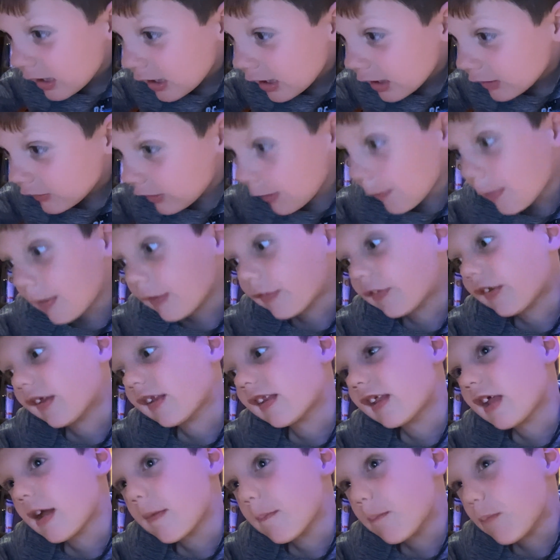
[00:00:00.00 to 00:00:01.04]
It's
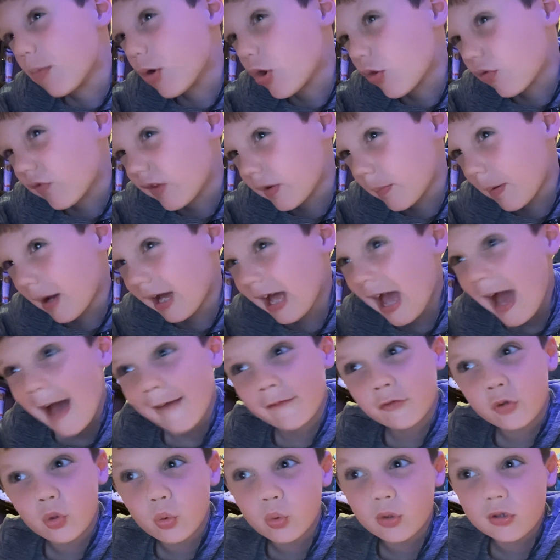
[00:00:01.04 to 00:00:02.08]
basically a movie, but I
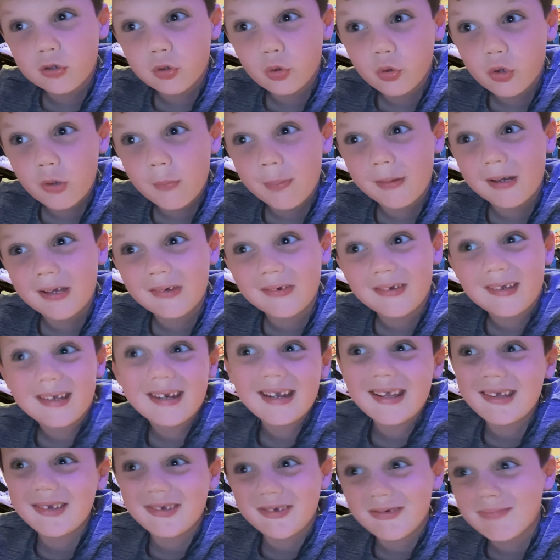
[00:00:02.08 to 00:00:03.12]
have to include it because it
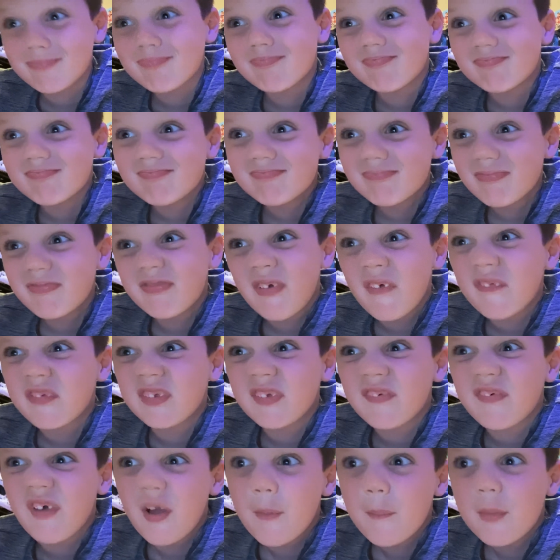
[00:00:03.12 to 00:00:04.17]
is
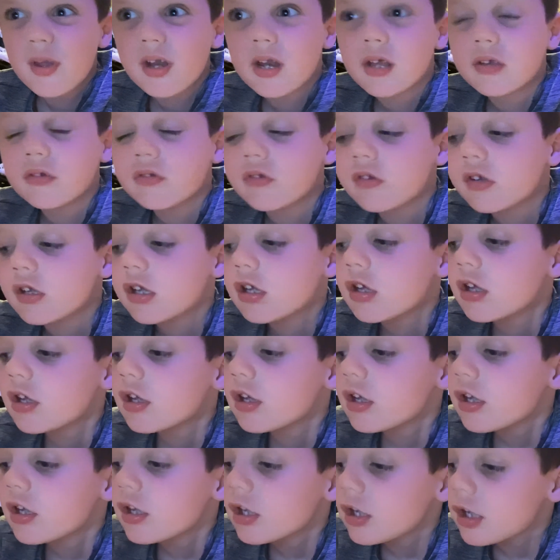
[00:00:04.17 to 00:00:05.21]
55 minutes
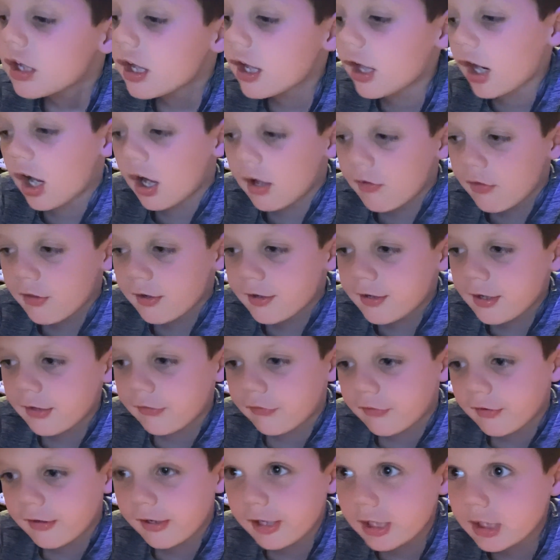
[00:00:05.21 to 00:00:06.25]
on the
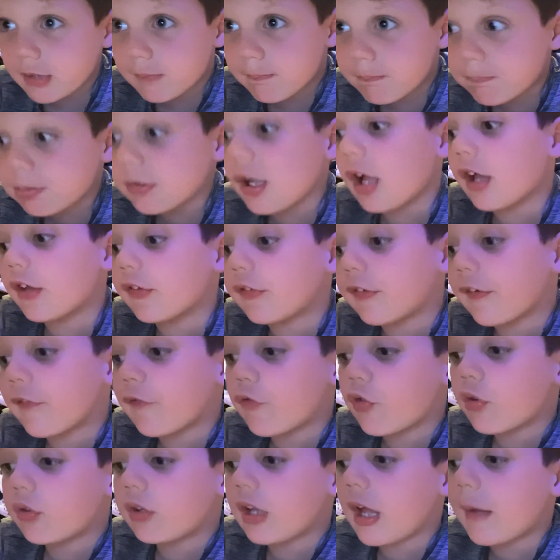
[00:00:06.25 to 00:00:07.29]
Disney Plus As
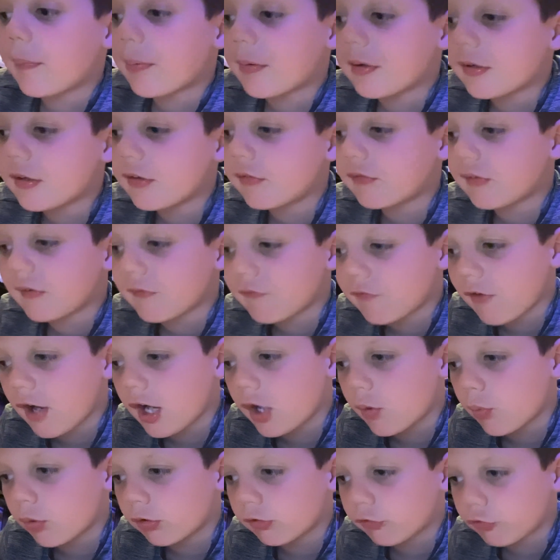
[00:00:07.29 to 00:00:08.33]
you type in Disney
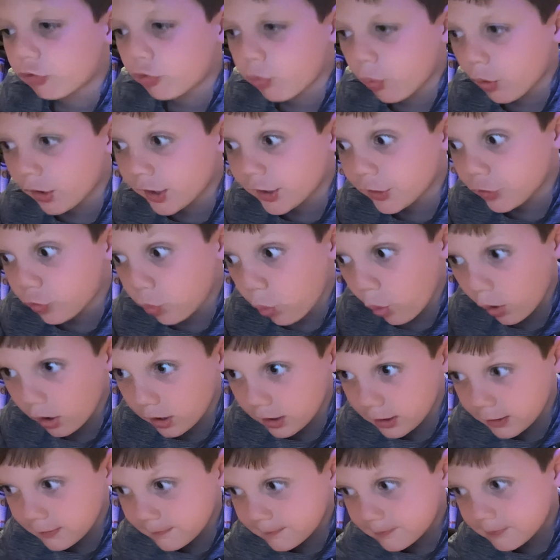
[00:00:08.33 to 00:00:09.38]
Fireworks
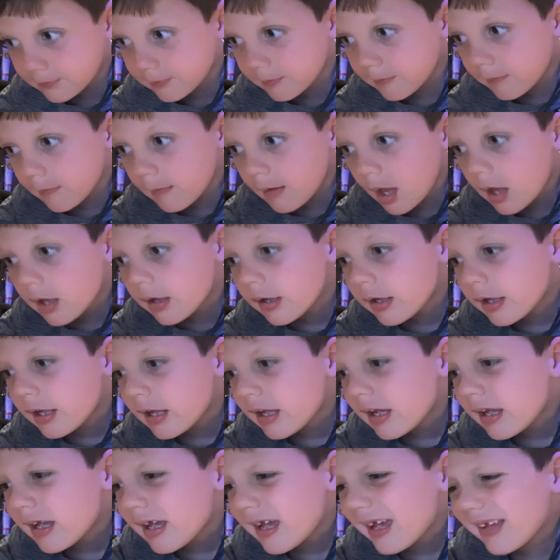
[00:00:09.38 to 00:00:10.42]
2020.
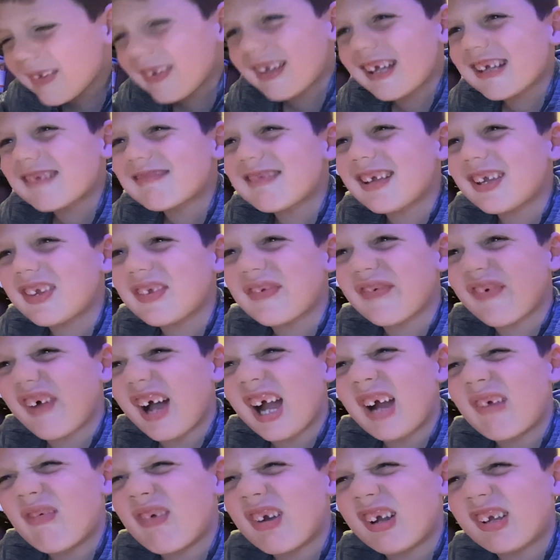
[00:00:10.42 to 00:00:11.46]
It's like this
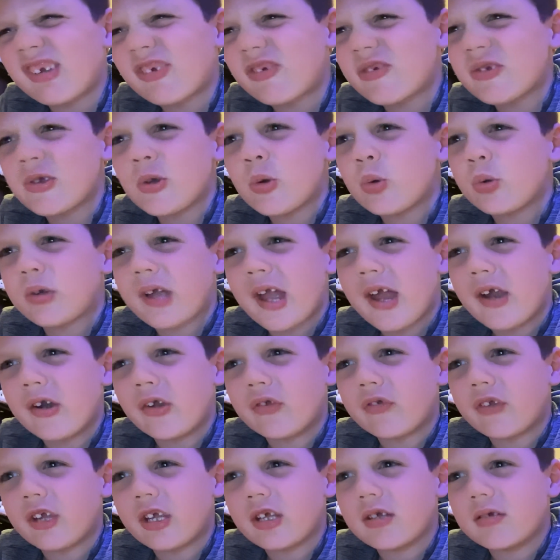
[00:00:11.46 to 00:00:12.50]
fireworks. Who
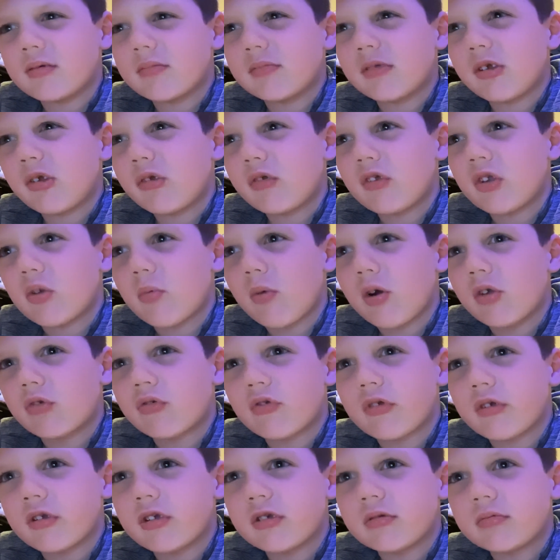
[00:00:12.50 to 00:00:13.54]
cares? Like, who's gonna
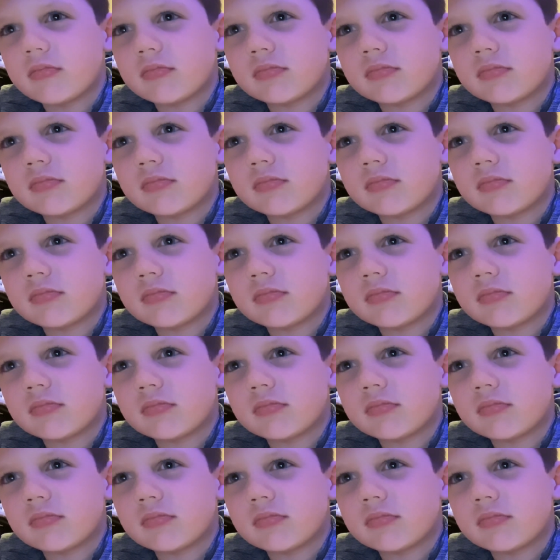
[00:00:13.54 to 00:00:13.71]
watch it?